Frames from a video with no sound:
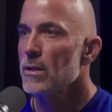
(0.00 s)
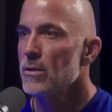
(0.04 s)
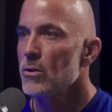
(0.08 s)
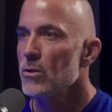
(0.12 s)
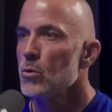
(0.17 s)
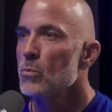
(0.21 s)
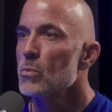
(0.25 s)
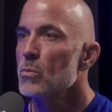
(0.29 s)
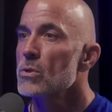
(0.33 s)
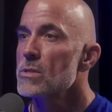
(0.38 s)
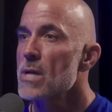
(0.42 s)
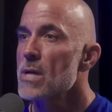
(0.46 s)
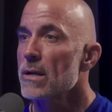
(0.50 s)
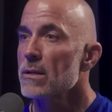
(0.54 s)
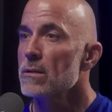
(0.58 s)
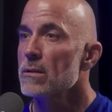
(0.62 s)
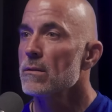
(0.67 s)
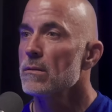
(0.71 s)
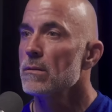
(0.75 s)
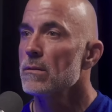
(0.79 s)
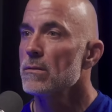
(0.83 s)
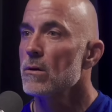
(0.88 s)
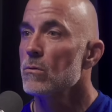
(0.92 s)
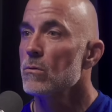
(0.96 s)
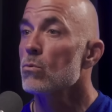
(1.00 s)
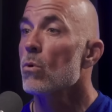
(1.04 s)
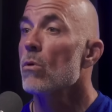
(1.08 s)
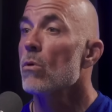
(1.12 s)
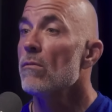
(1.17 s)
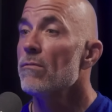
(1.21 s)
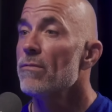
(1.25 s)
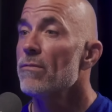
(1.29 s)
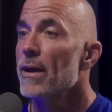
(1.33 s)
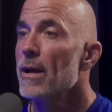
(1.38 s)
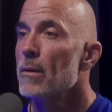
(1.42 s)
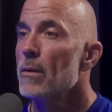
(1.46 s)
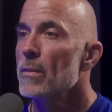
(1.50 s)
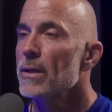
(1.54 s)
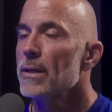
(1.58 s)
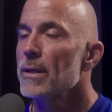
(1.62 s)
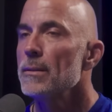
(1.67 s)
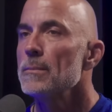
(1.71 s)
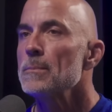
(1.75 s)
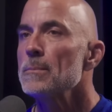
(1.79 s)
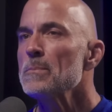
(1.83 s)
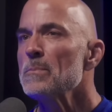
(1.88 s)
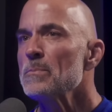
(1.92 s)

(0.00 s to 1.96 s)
do, protecting the royal family.